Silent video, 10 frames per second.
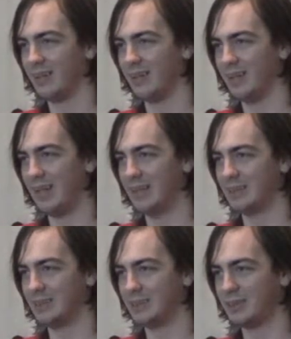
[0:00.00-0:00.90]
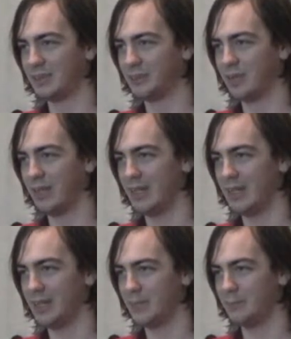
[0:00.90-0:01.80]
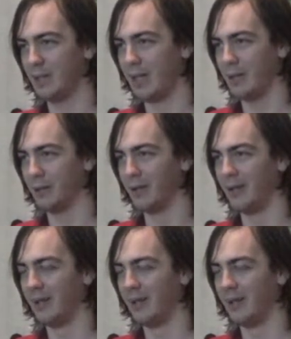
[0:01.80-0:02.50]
That is straight up power.